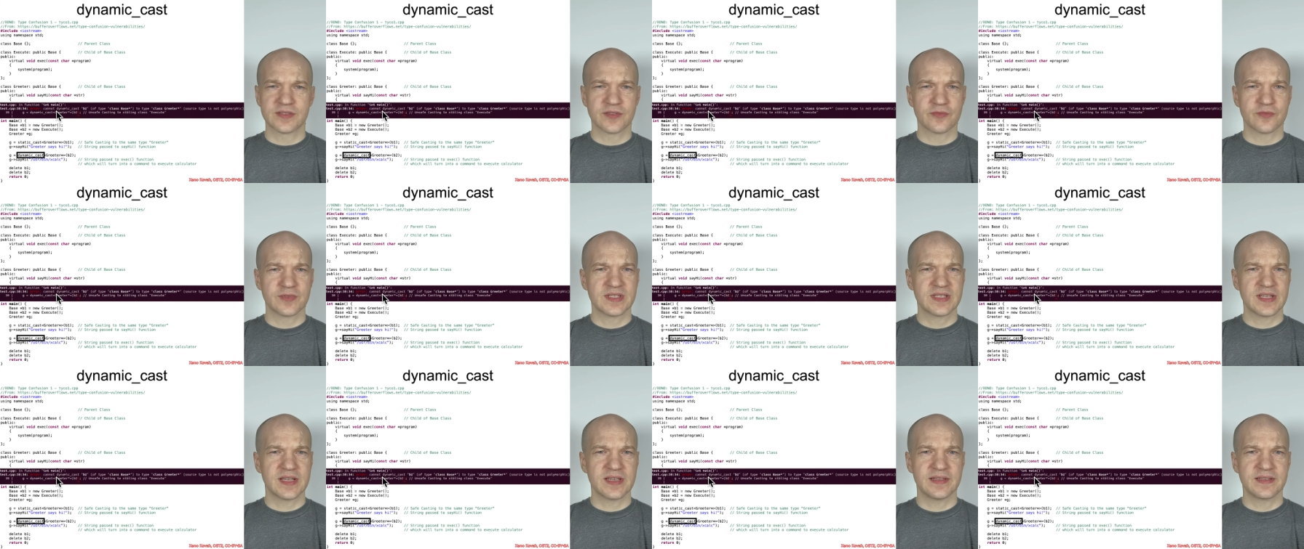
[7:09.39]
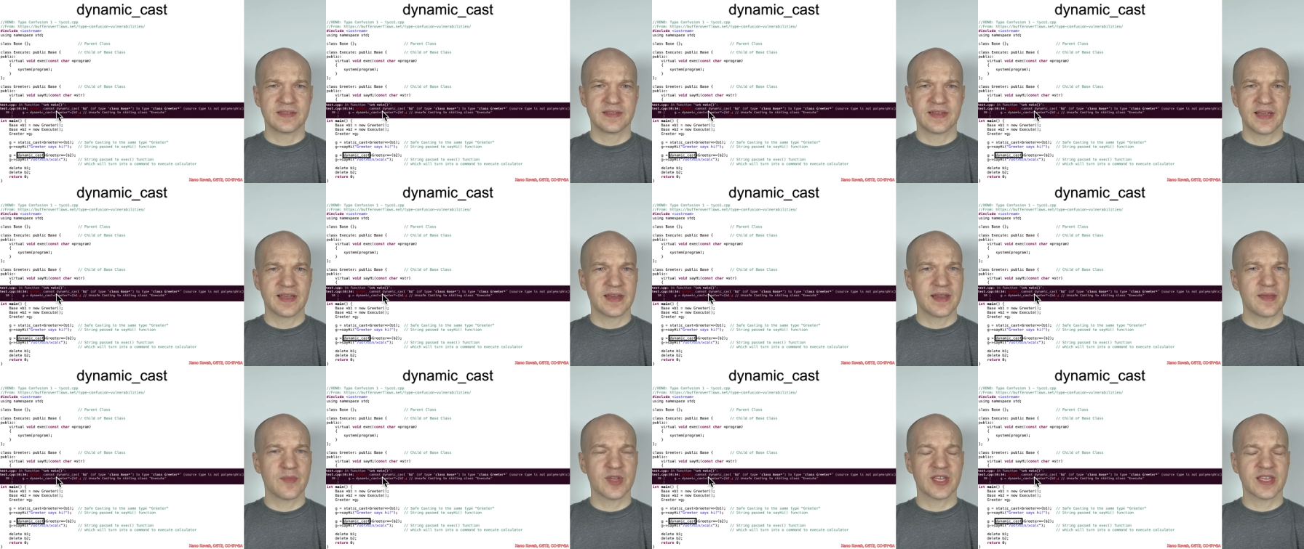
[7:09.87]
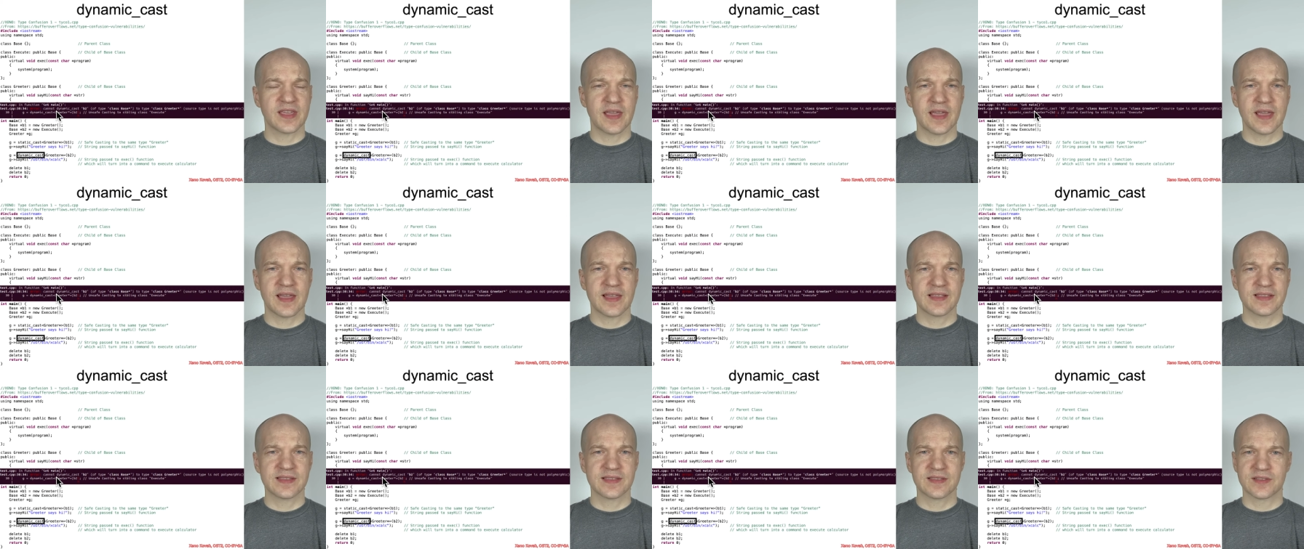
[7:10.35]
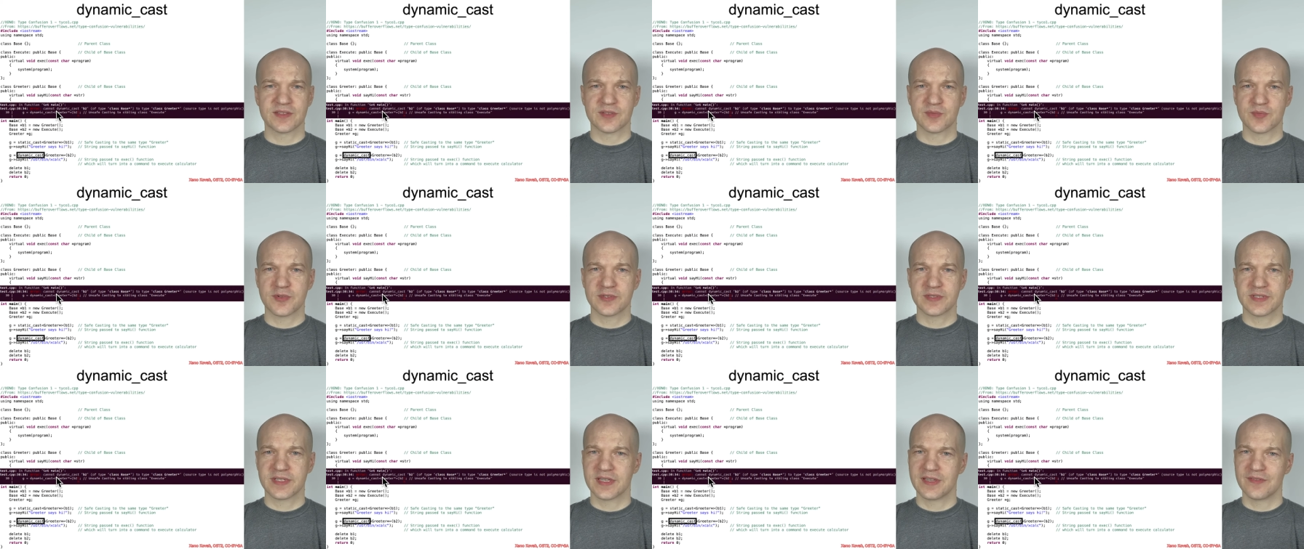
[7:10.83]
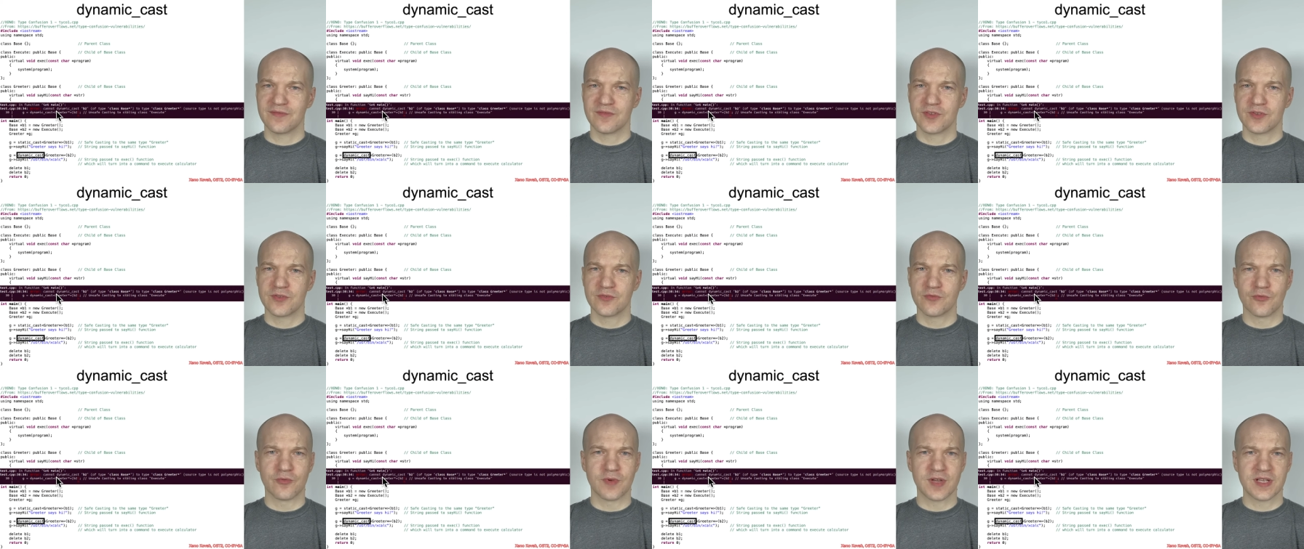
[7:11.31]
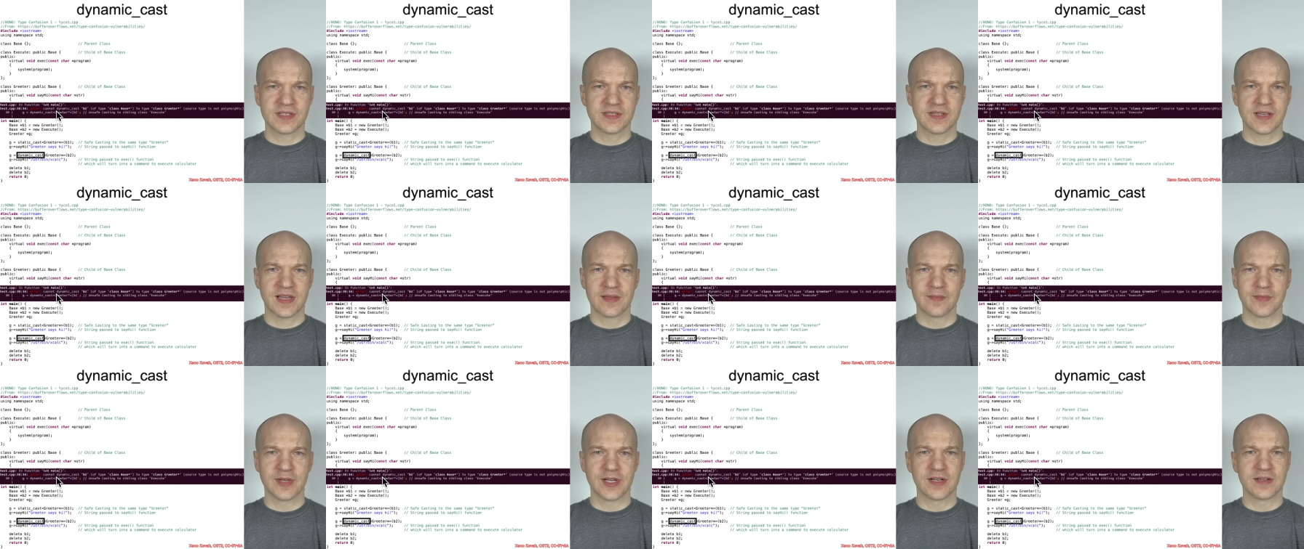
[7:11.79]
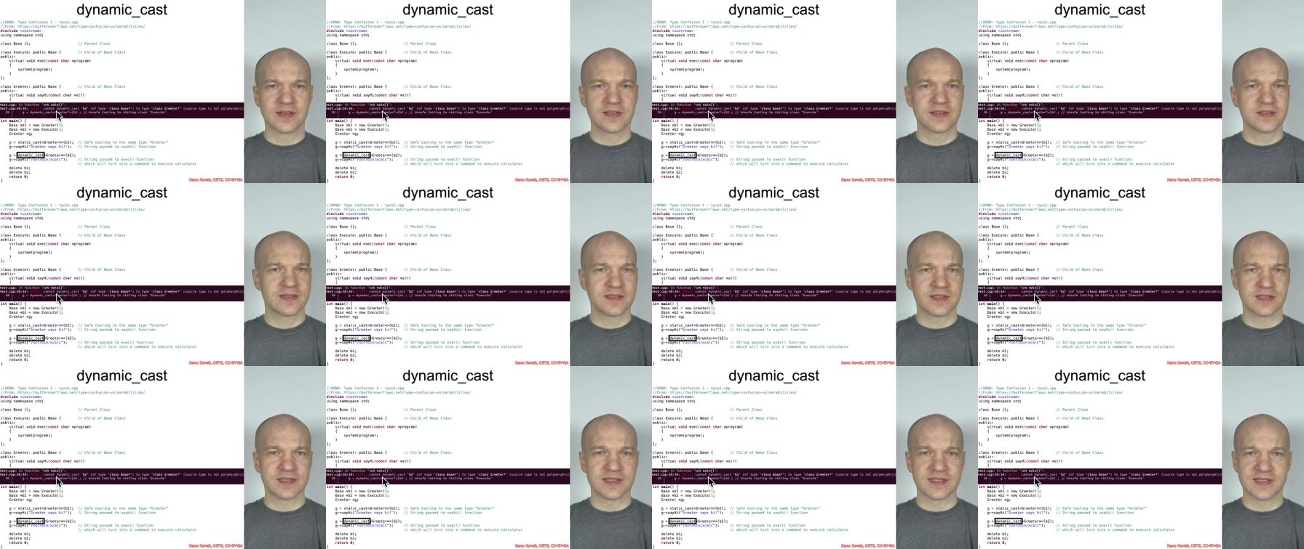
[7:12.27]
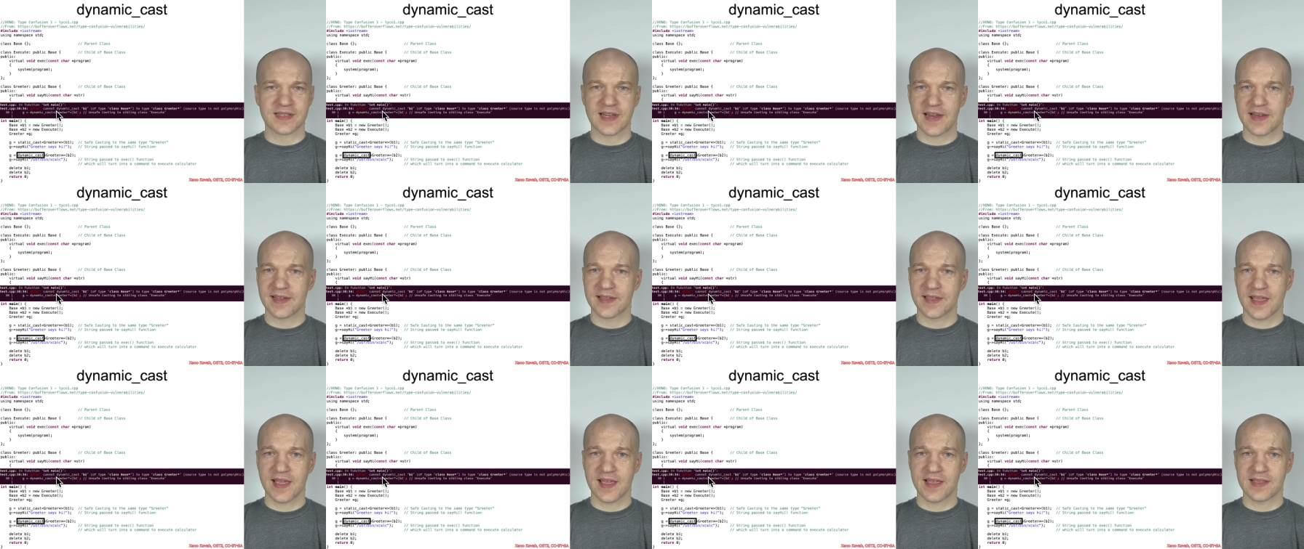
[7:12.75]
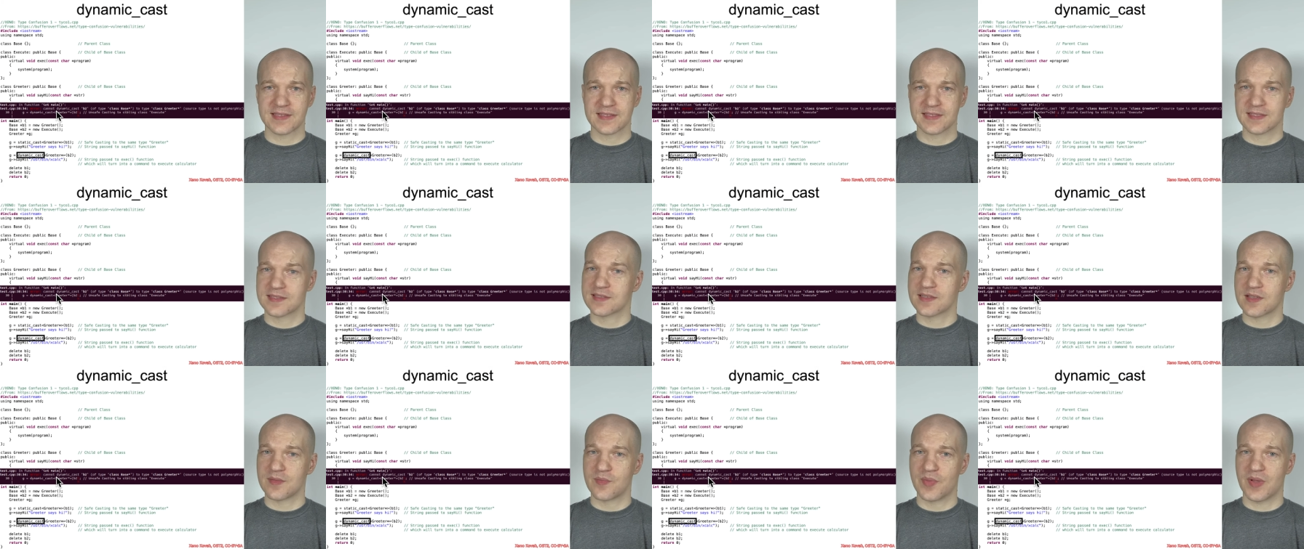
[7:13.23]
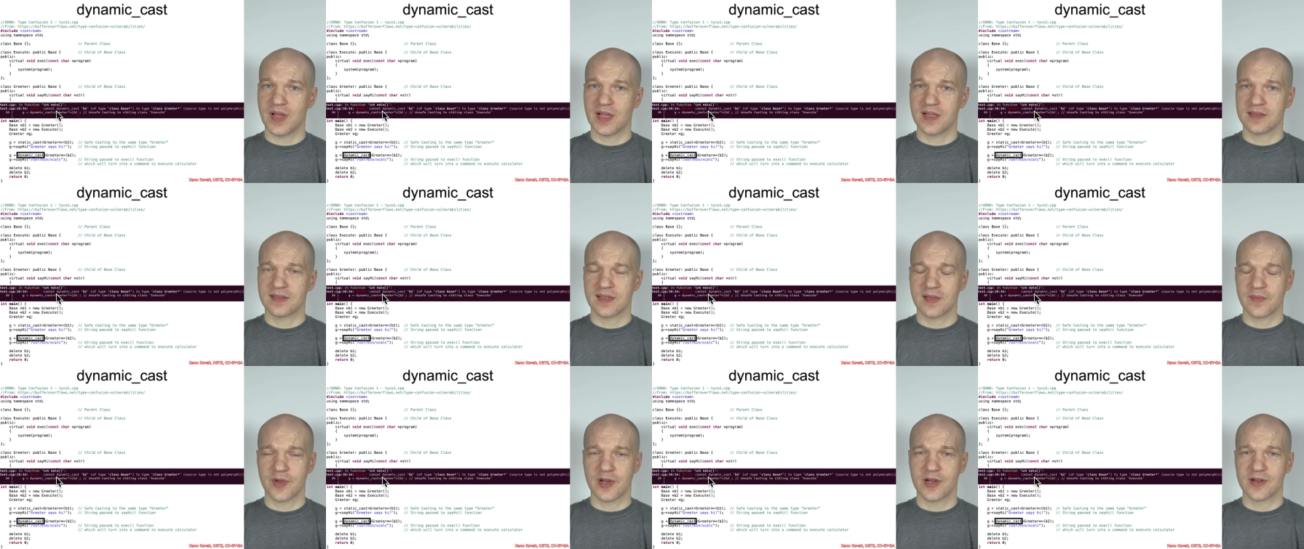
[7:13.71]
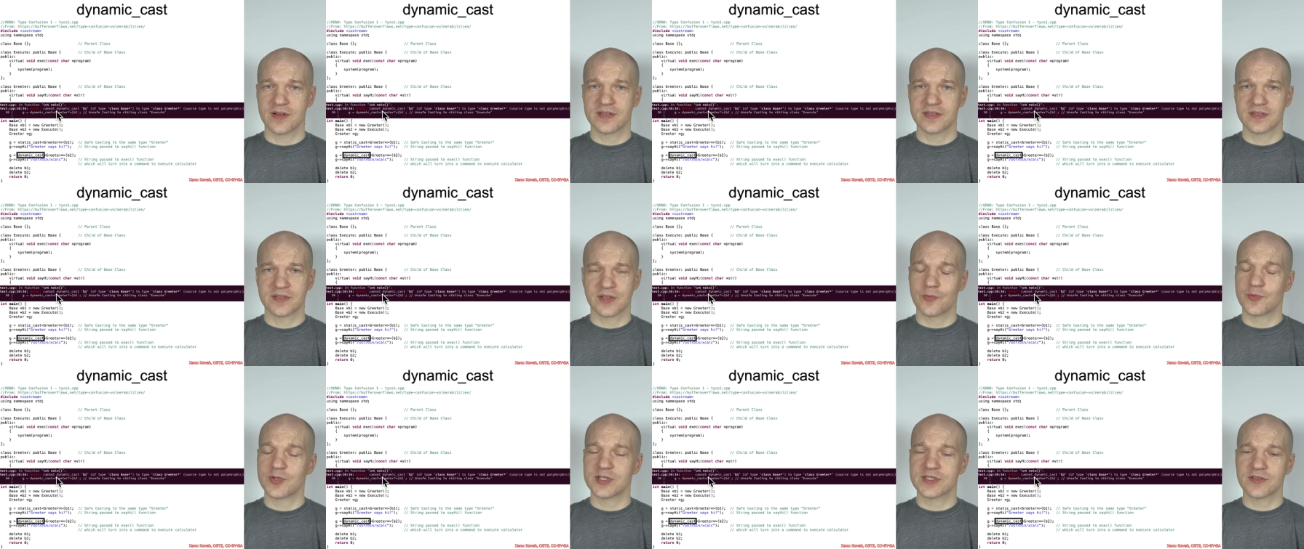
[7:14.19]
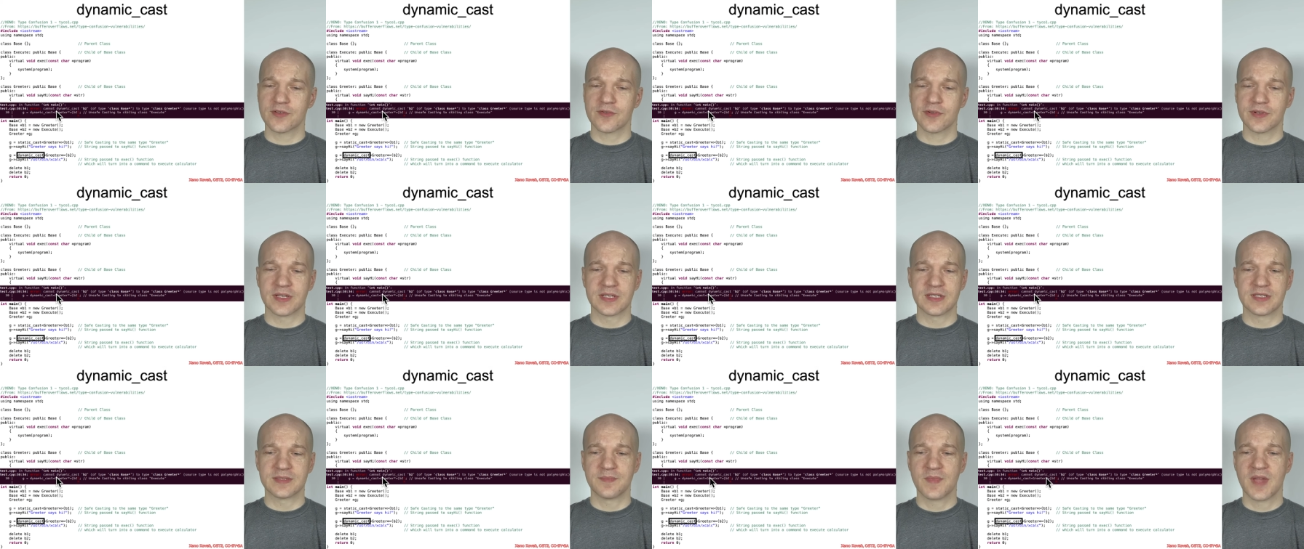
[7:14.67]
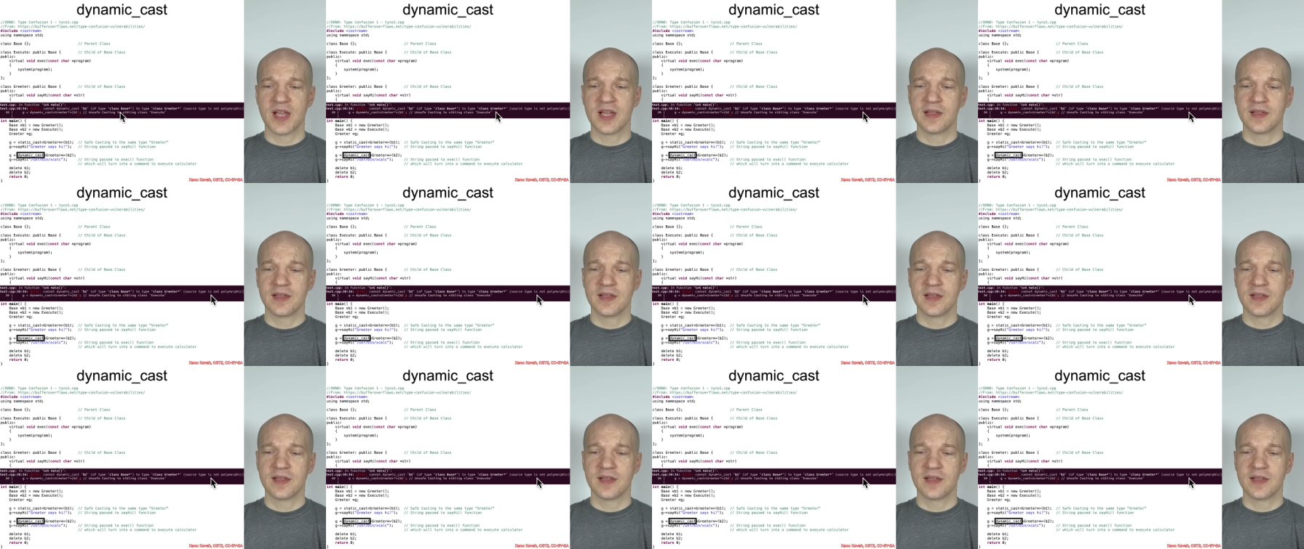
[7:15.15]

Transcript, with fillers: So we said dynamic casts are supposed to give you runtime errors and static casts compile time errors. So what's going on?